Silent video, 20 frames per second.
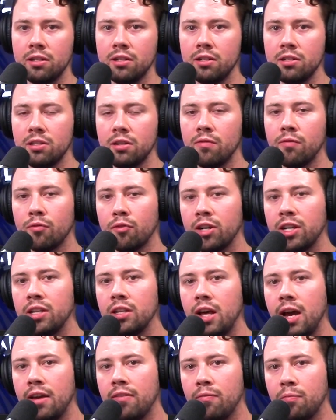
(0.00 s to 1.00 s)
So
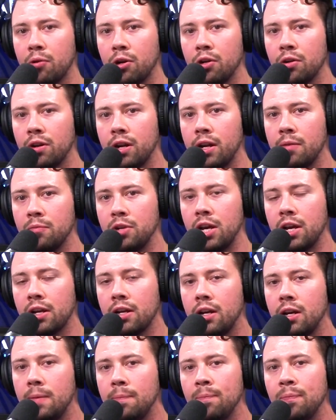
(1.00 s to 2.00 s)

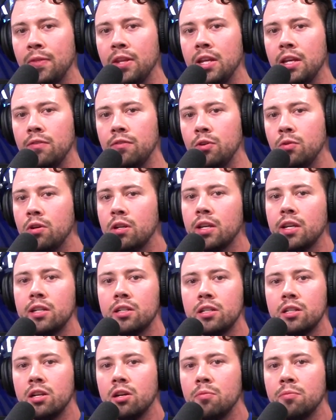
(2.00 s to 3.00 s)
freelifeprogram.com. If you want to get to
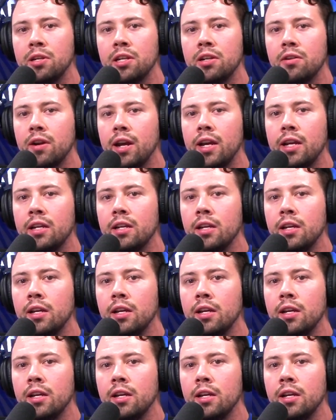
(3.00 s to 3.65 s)
know me, great.